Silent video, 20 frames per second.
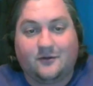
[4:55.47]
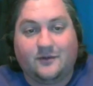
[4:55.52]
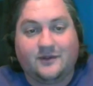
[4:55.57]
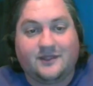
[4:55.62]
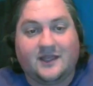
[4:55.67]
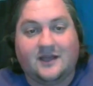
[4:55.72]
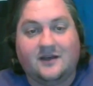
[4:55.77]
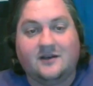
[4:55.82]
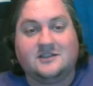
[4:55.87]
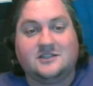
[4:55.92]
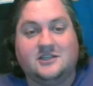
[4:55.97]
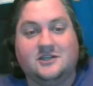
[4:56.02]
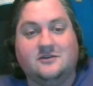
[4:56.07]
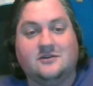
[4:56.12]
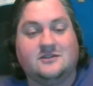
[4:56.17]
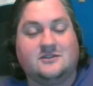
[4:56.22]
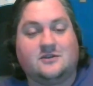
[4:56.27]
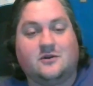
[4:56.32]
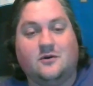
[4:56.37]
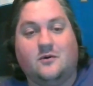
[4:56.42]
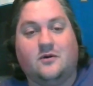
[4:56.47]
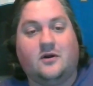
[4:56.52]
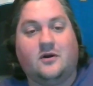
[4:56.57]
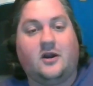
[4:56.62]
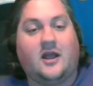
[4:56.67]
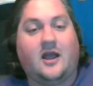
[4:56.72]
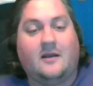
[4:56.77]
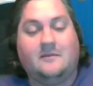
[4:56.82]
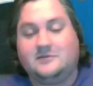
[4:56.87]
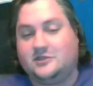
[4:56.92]
with LSU to
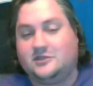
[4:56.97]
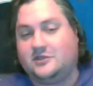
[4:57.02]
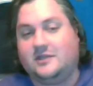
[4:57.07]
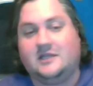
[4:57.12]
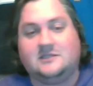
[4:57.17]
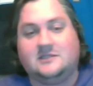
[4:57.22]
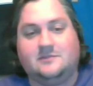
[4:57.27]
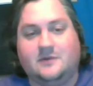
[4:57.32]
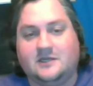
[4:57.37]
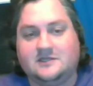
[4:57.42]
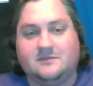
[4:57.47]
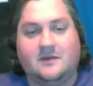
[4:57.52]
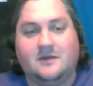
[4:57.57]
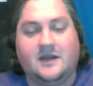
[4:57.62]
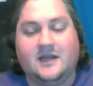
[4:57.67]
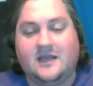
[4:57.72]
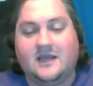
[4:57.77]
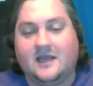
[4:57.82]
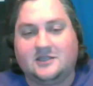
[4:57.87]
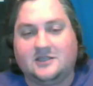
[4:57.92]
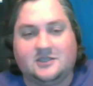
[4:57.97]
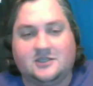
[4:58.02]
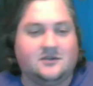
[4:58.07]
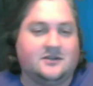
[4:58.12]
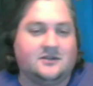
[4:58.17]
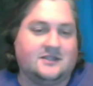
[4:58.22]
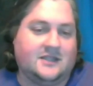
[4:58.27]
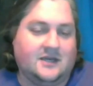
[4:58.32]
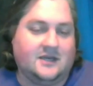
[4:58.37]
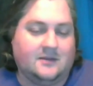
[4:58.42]
score. I'm sure that's plus money. I should have
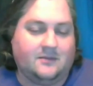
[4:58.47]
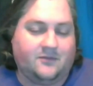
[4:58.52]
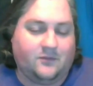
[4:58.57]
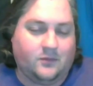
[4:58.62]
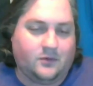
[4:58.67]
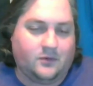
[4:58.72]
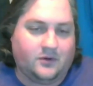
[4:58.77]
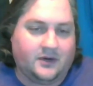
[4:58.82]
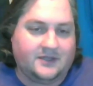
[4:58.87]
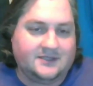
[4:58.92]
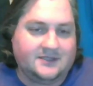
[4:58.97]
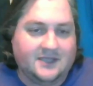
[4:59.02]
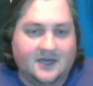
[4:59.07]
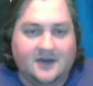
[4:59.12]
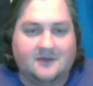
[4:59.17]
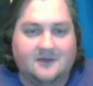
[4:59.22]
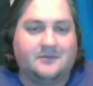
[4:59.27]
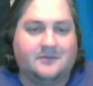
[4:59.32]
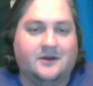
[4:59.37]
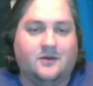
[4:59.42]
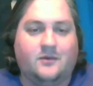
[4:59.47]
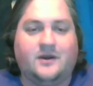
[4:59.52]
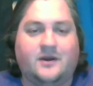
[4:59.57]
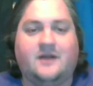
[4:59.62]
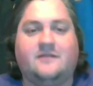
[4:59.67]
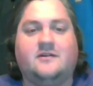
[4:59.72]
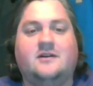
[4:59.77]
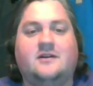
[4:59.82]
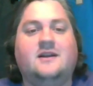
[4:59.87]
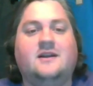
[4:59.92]
looked that up before I said it, but
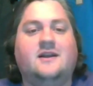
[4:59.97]
whatever.